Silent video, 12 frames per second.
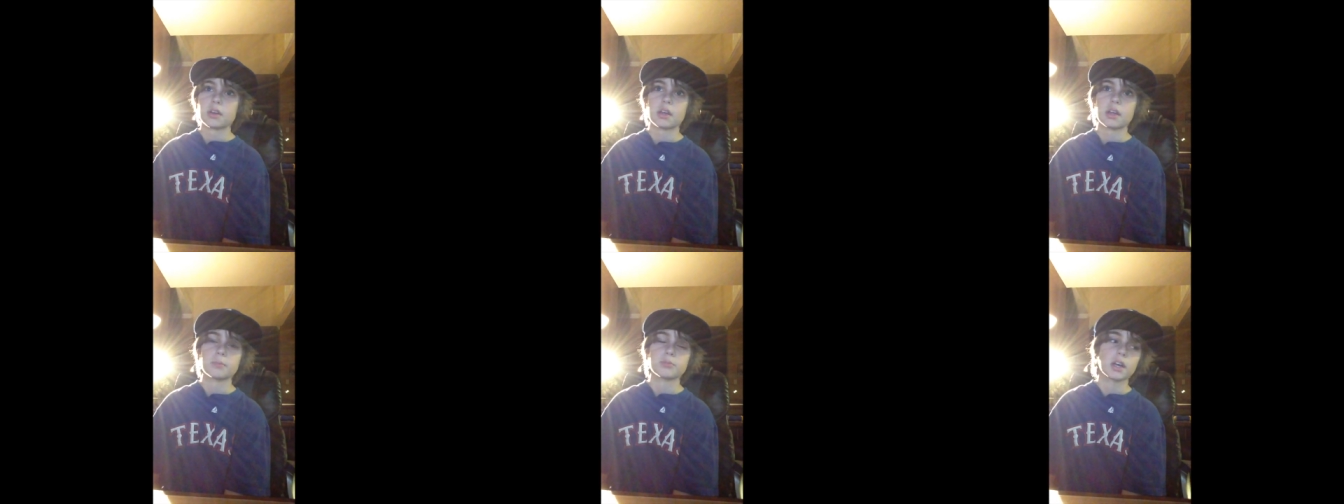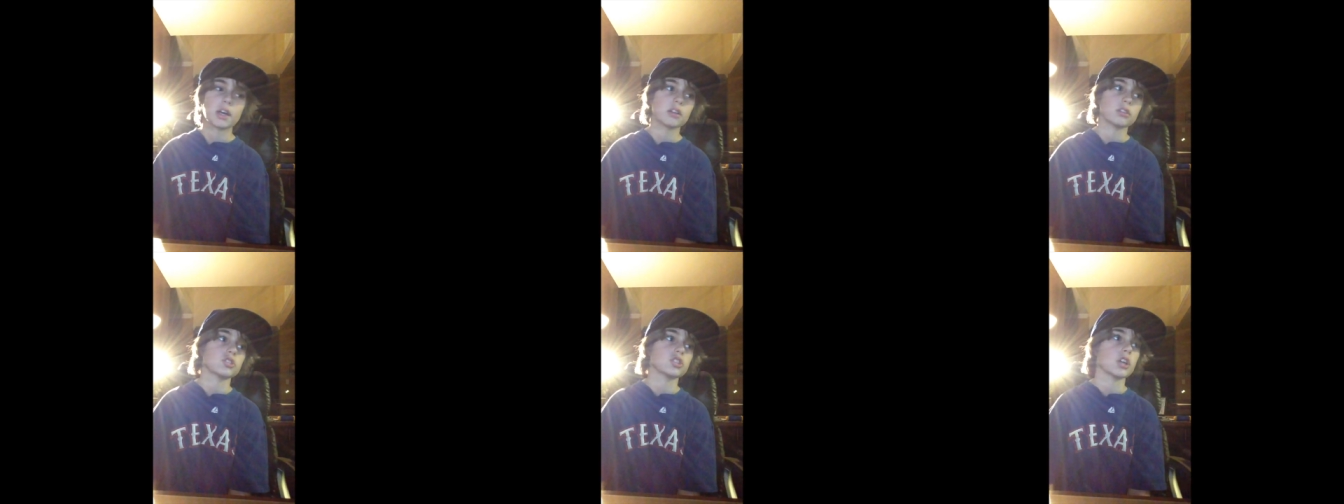And I'm
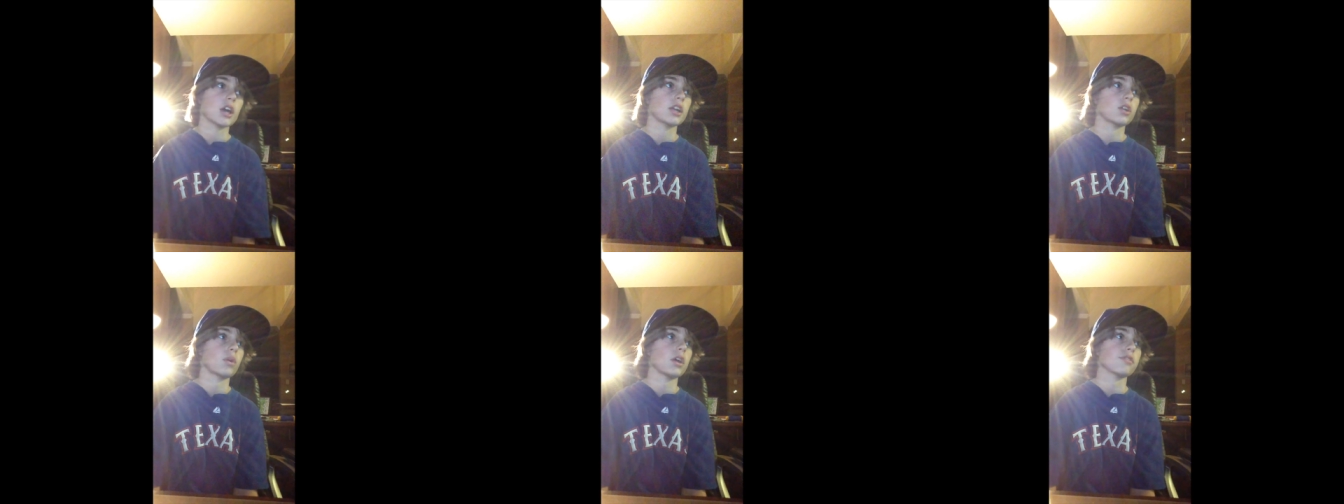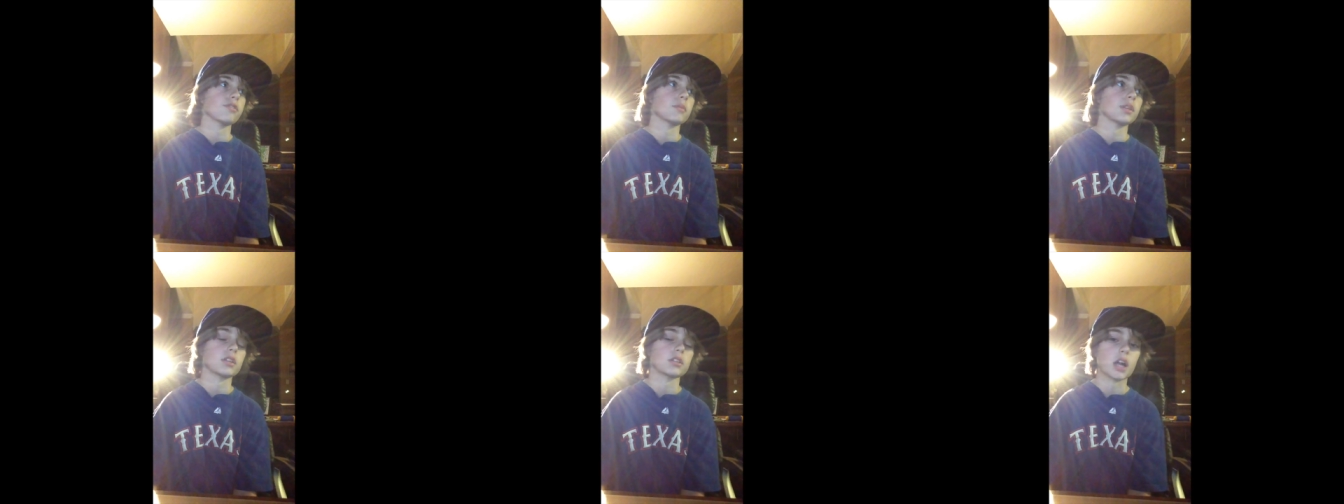kind of shying away from
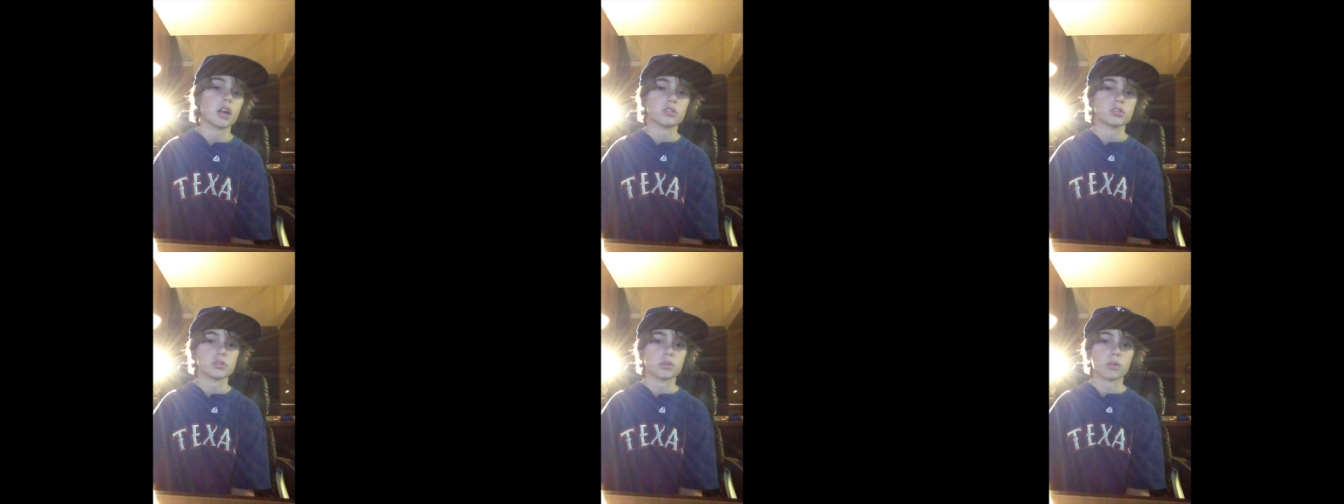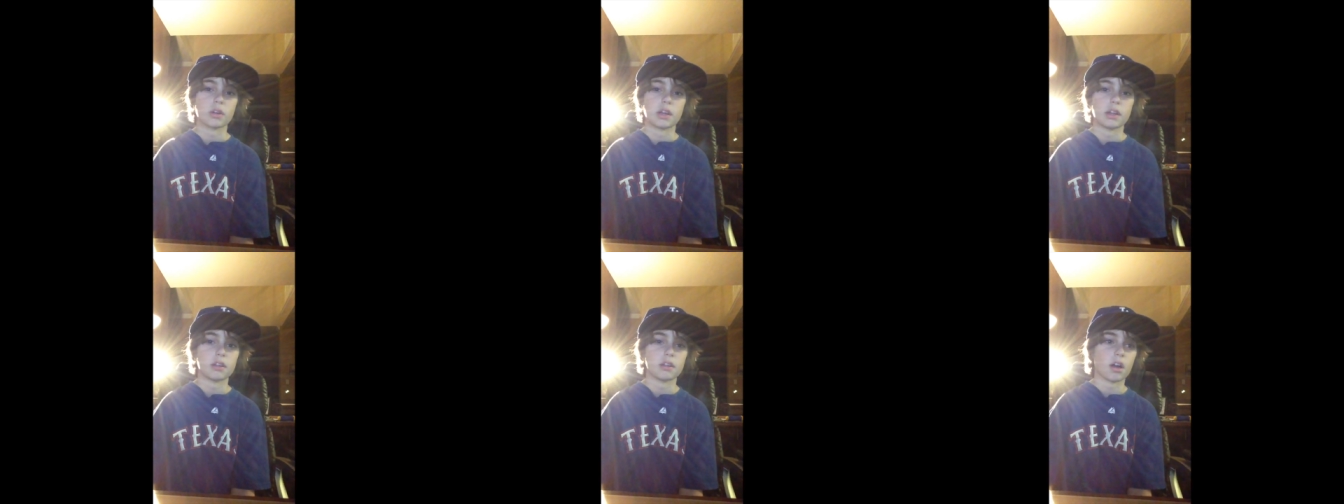the entire story. I
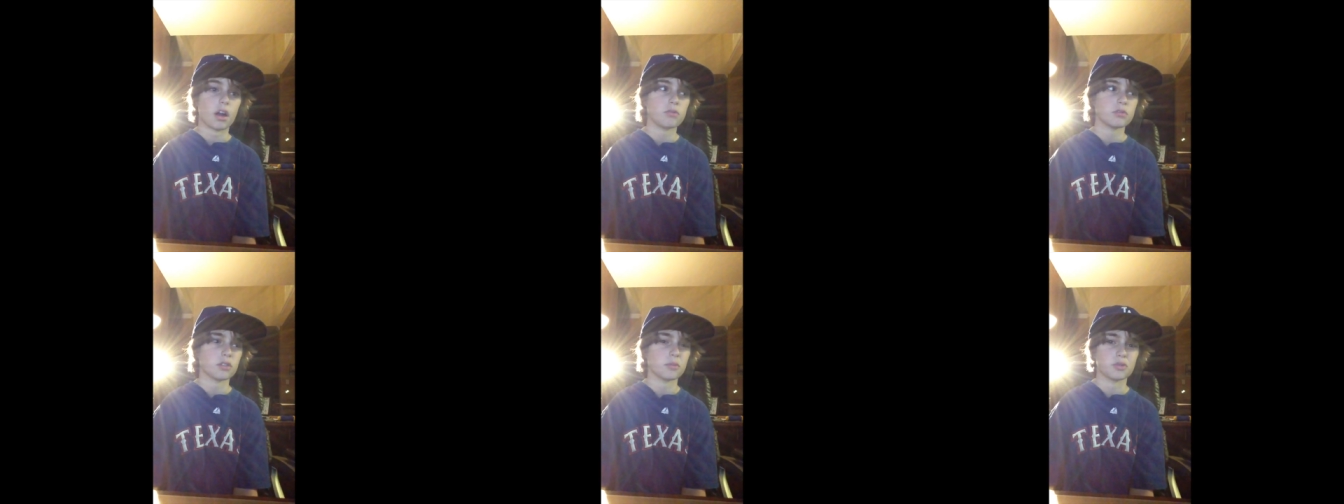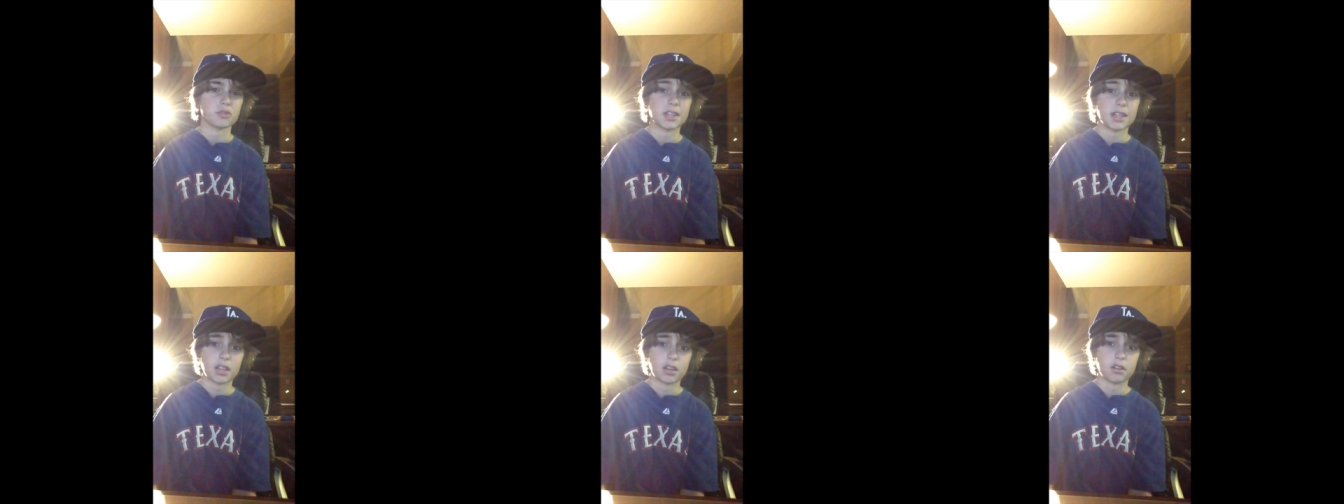was almost
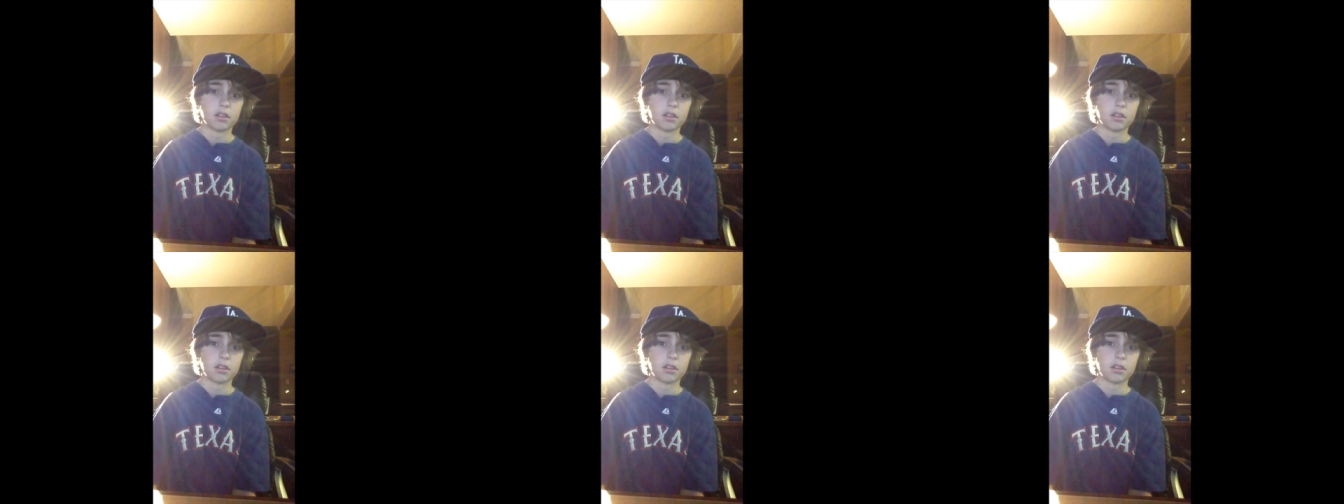dead.